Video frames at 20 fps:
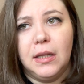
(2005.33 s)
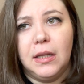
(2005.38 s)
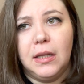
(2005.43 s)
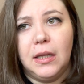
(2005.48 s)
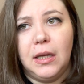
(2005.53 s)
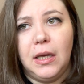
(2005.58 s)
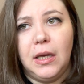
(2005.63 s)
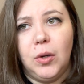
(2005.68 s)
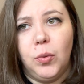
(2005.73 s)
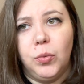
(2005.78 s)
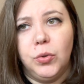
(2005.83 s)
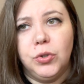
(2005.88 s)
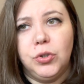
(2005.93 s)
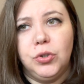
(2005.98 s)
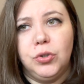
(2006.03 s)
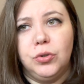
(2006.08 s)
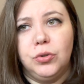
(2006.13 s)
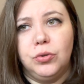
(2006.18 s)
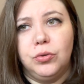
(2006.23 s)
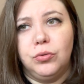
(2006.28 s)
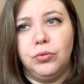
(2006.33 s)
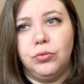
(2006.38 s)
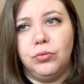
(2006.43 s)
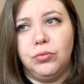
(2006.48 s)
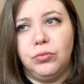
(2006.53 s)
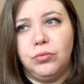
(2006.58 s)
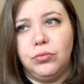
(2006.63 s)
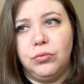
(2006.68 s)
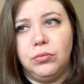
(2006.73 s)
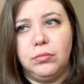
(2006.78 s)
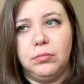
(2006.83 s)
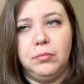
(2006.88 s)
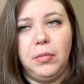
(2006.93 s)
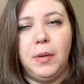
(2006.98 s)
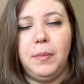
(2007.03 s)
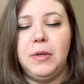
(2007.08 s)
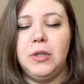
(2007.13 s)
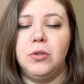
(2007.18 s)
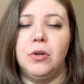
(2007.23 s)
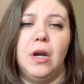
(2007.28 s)
it was
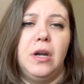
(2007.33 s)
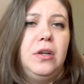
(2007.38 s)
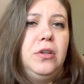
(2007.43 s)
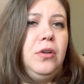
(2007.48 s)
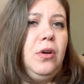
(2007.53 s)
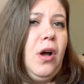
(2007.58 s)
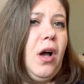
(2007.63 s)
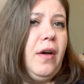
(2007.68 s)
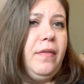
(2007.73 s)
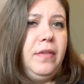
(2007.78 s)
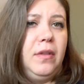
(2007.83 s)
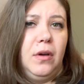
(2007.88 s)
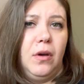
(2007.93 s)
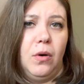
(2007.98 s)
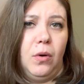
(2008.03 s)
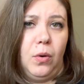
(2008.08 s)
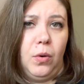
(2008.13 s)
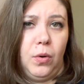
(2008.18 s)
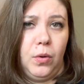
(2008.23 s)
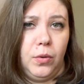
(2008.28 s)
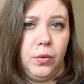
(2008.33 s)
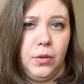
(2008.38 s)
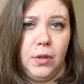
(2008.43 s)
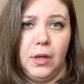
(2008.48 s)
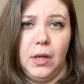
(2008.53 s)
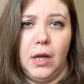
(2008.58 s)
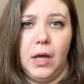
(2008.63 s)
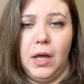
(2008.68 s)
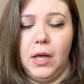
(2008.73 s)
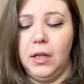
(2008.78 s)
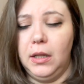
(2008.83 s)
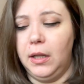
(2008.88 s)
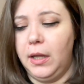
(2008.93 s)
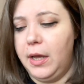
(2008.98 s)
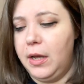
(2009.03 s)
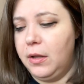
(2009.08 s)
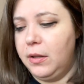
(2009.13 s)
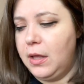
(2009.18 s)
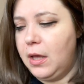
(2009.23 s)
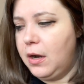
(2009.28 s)
maybe trying to show off the gold
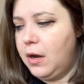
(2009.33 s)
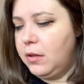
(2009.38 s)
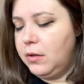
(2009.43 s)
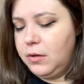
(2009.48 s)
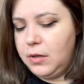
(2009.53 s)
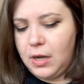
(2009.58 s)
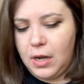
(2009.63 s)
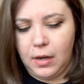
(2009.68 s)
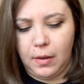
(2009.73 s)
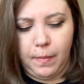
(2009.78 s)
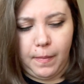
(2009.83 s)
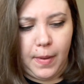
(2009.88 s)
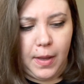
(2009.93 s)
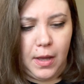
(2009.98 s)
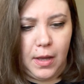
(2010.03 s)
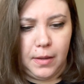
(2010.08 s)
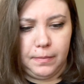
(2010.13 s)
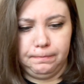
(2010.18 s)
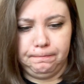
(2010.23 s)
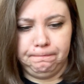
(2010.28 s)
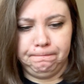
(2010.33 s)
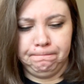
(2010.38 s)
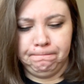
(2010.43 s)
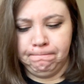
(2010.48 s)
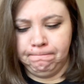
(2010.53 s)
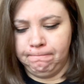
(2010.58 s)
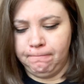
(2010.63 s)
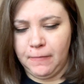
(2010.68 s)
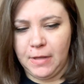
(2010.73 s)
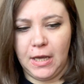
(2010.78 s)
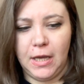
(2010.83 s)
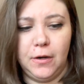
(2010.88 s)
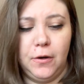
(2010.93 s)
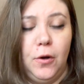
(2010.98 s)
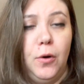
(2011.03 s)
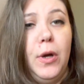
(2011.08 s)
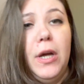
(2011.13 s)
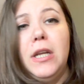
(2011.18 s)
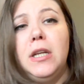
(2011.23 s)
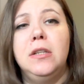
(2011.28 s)
inlay on that other deck, but I don't
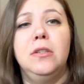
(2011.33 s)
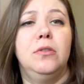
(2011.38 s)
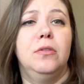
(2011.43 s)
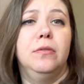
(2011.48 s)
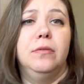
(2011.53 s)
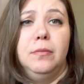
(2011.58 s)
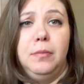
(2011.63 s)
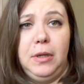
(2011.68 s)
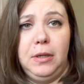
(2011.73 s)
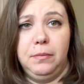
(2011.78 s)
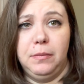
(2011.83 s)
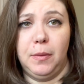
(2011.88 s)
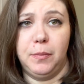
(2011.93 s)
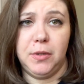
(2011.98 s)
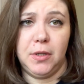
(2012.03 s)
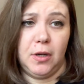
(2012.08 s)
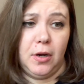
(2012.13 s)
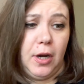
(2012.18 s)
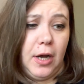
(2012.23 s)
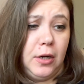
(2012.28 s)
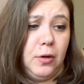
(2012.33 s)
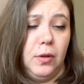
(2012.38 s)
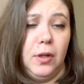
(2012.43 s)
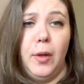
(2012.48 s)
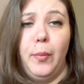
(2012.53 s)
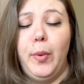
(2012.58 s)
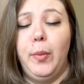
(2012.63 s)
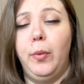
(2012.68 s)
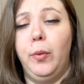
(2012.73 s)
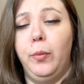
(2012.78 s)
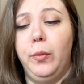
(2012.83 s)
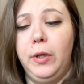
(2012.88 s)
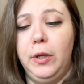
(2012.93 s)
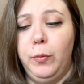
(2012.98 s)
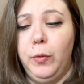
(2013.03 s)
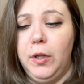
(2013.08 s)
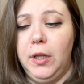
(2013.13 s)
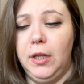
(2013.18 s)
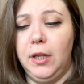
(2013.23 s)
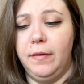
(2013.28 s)
know. It didn't do it for me. I'm sorry. I know a lot of people really,
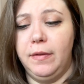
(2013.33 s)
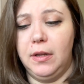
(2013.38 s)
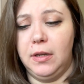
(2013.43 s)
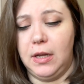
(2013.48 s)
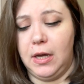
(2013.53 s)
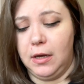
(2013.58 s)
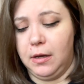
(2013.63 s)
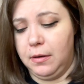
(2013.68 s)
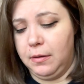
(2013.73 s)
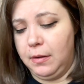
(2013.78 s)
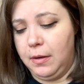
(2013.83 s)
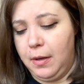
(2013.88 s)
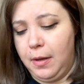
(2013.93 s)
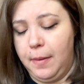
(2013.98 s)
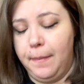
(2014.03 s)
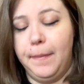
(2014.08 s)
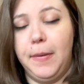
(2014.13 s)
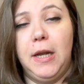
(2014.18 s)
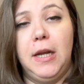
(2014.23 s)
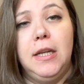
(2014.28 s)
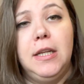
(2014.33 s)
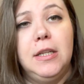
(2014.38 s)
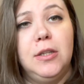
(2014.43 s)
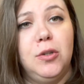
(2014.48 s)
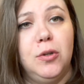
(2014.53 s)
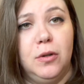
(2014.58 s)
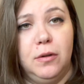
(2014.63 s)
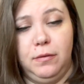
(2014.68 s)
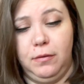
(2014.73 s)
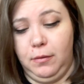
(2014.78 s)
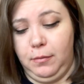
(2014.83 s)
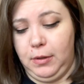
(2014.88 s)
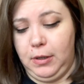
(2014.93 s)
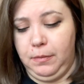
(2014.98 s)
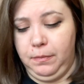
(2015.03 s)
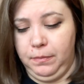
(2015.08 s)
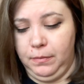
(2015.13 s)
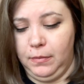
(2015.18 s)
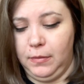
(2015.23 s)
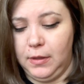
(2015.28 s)
really love that deck, but it didn't do it for me.
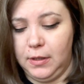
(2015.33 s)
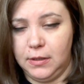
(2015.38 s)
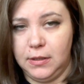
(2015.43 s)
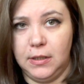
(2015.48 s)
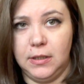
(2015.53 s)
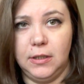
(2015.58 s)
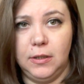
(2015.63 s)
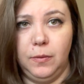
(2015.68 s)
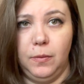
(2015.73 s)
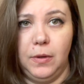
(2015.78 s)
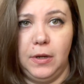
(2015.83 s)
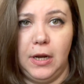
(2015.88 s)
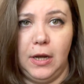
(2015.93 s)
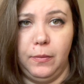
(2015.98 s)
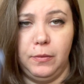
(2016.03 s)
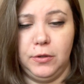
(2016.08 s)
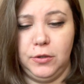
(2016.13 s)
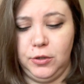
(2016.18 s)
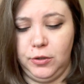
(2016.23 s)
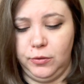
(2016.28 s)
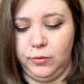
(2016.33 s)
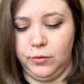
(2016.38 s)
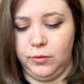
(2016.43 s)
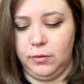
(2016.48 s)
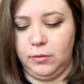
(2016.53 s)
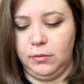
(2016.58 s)
This is the one I would choose